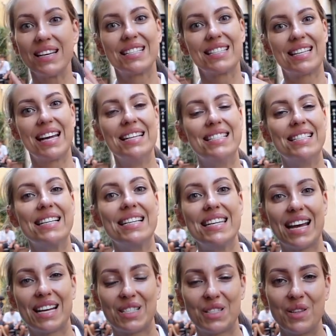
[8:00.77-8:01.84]
standing
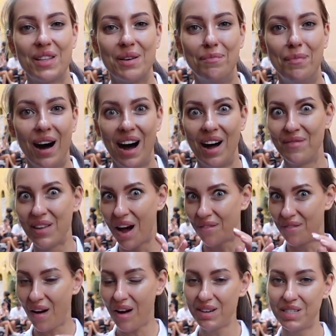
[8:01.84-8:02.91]
next to the bar.
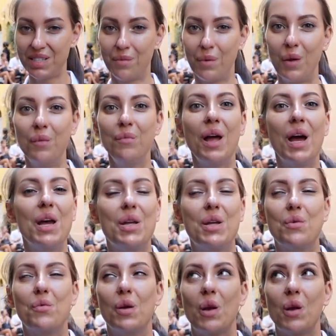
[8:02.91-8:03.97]
First of all,
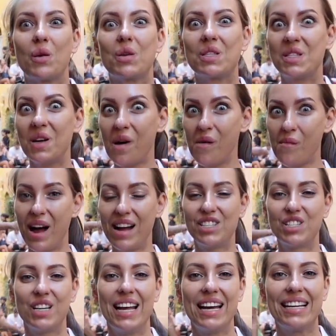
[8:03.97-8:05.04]
you will look so
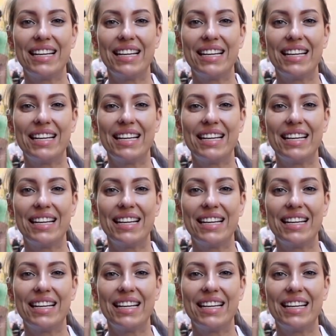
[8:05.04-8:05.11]
much like